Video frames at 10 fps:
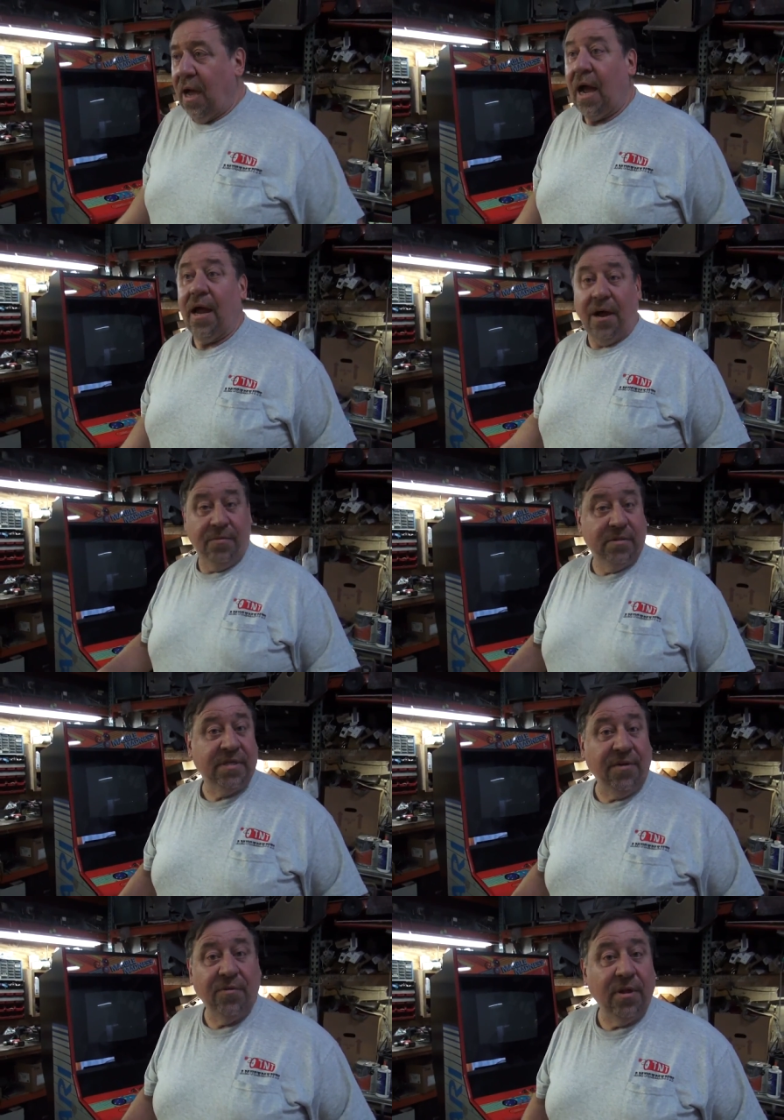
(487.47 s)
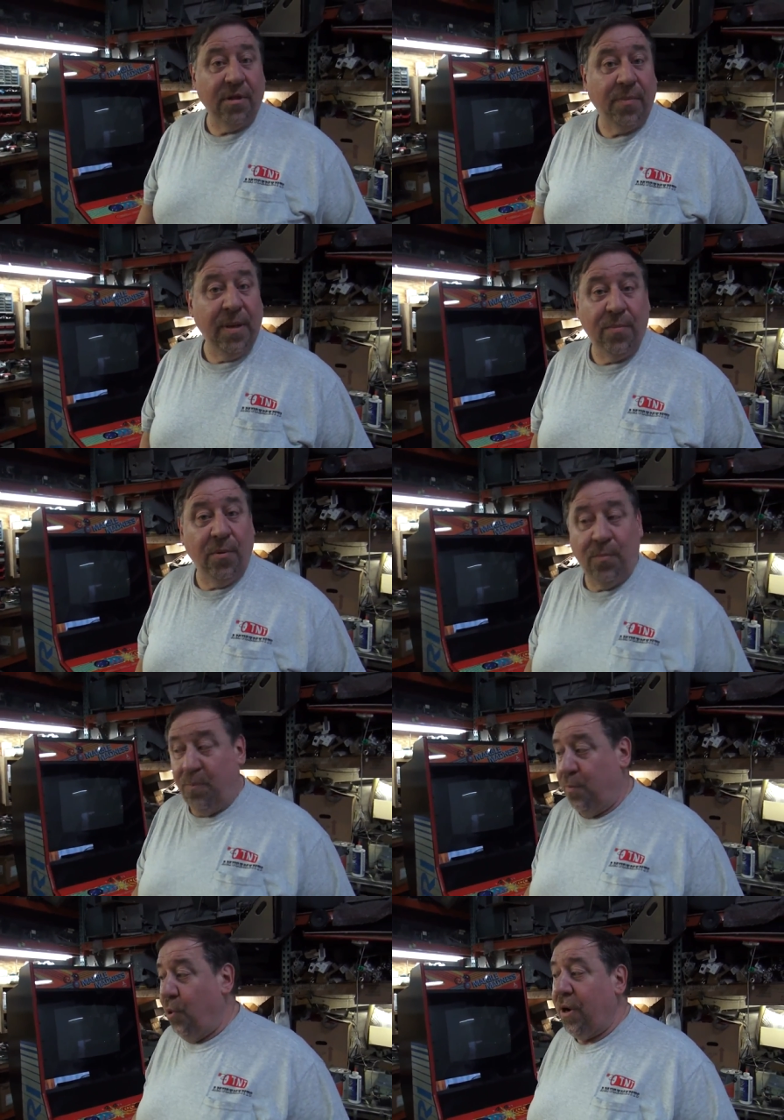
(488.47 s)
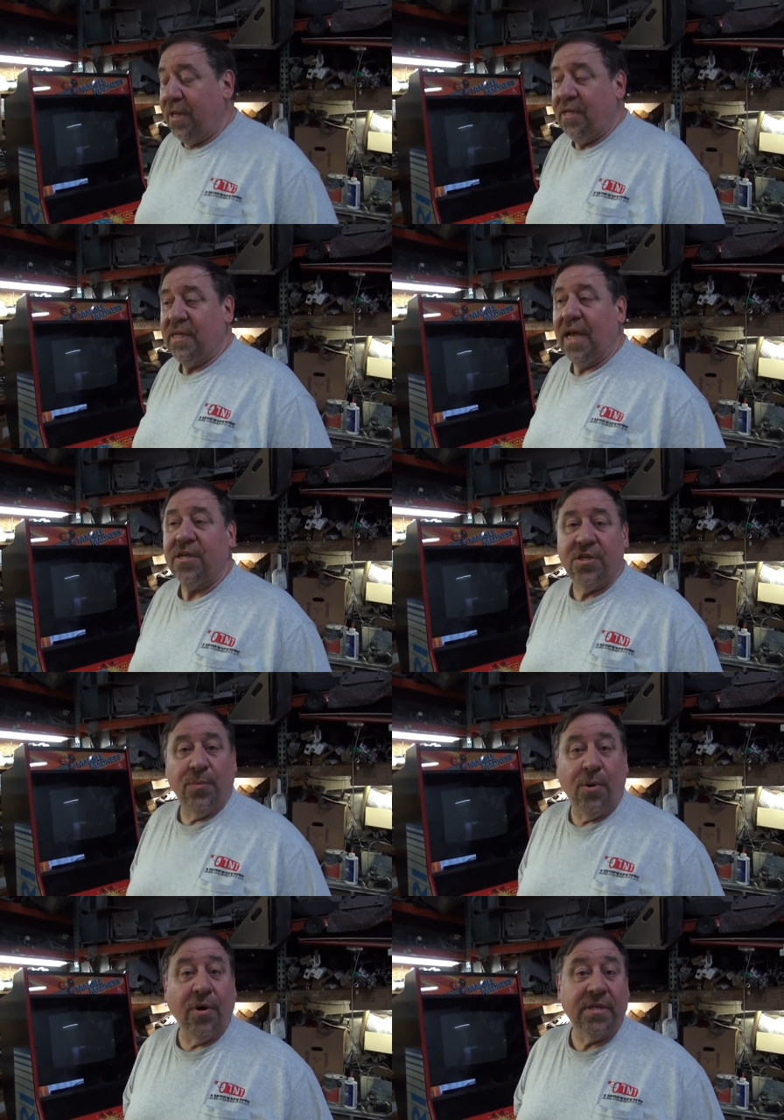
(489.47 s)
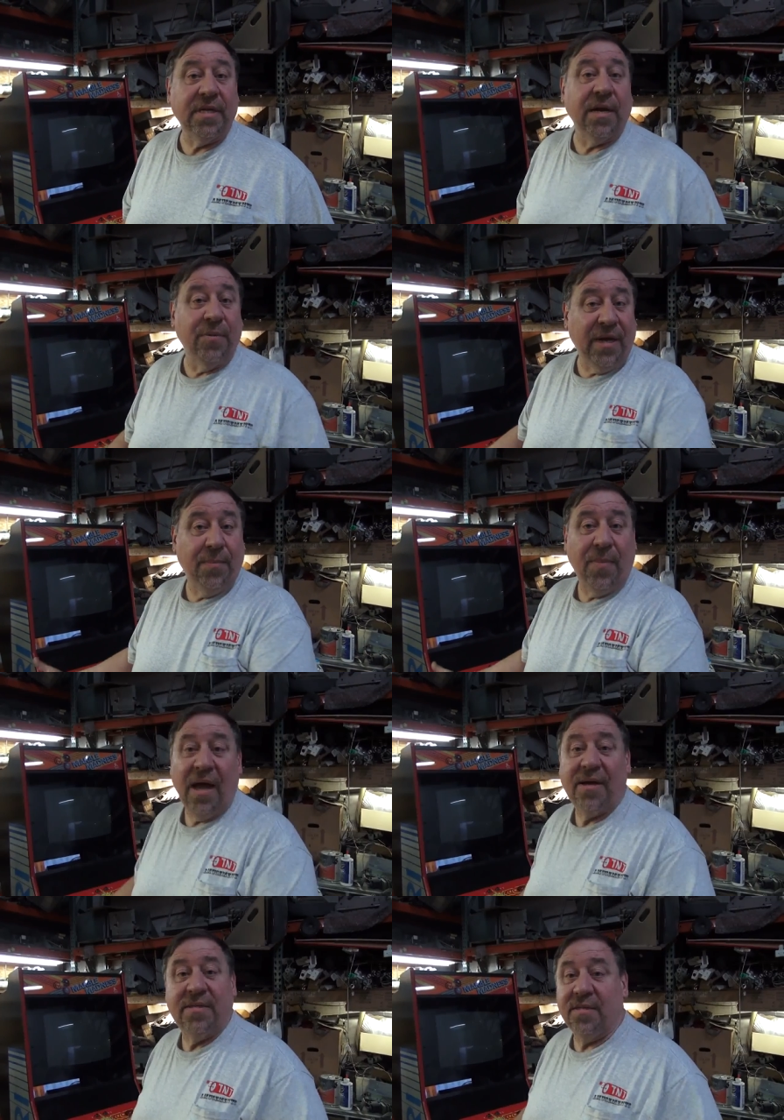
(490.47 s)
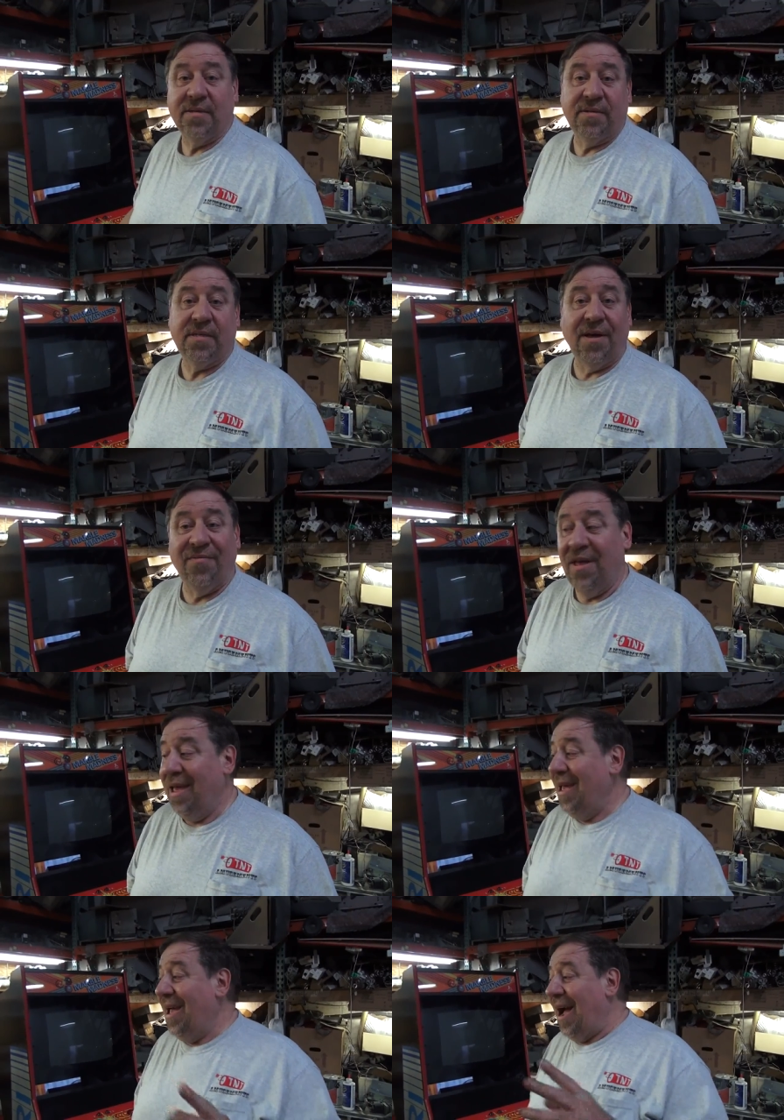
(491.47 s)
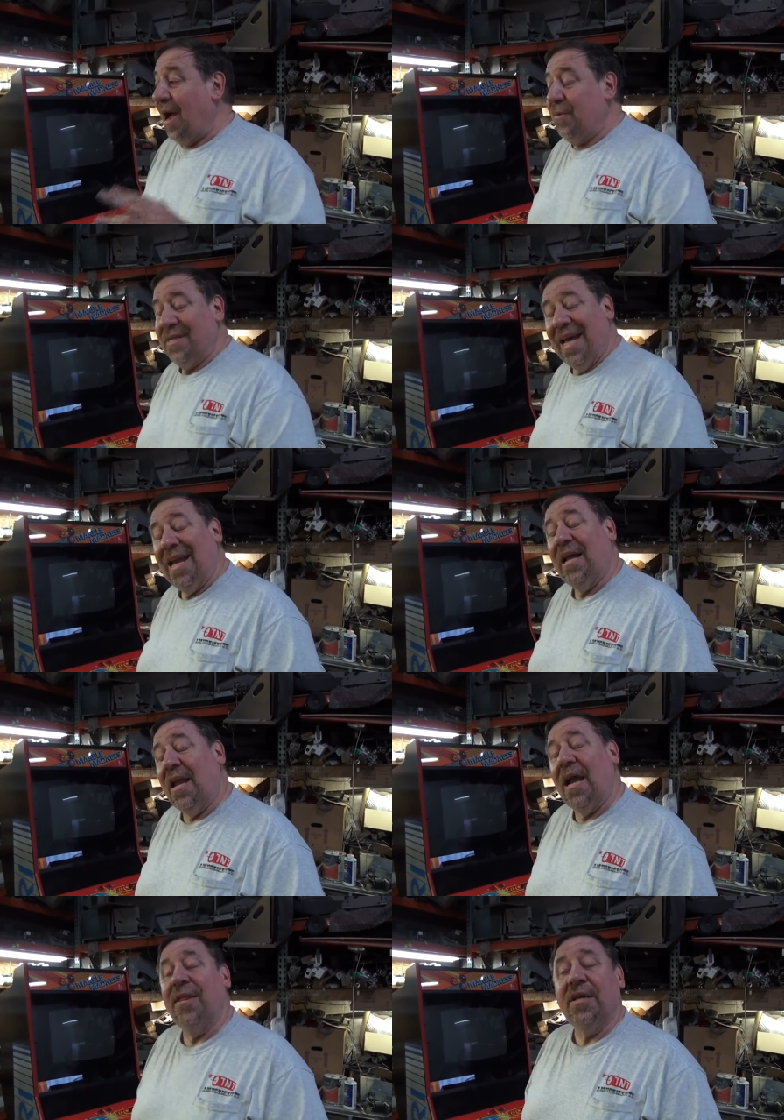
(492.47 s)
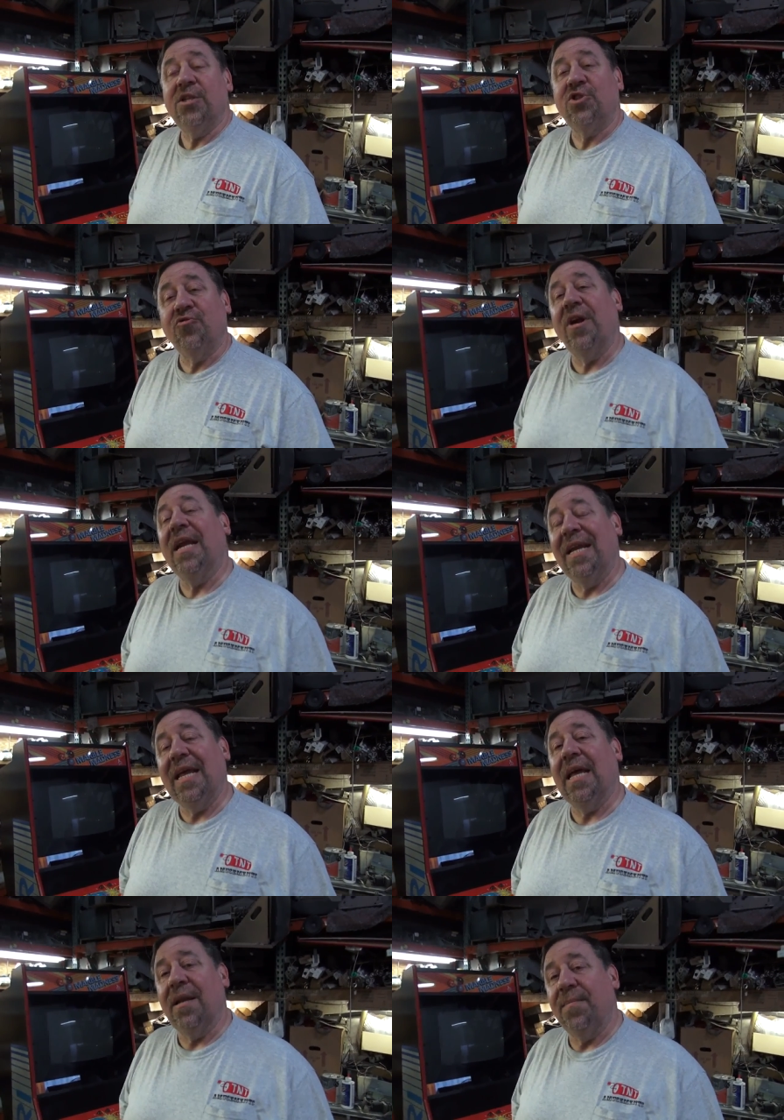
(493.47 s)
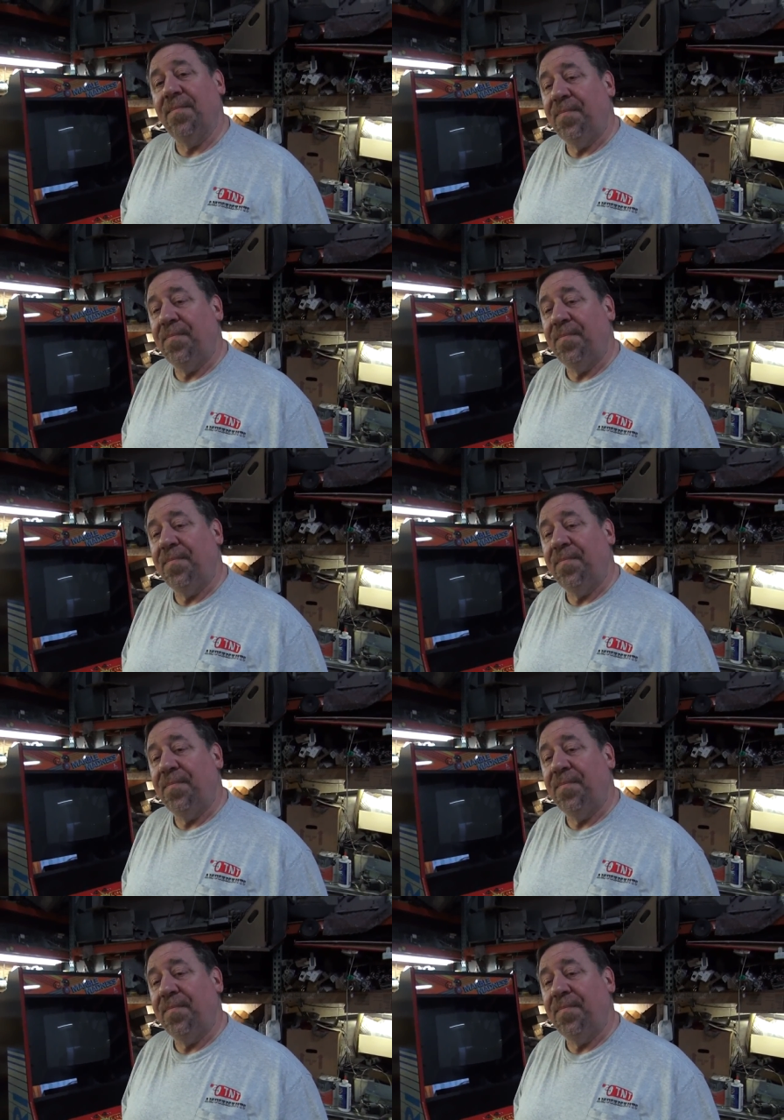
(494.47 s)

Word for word: I, I, several of the people bought these extra parts and I would get boxes of stuff. I was getting a lot of these traded in,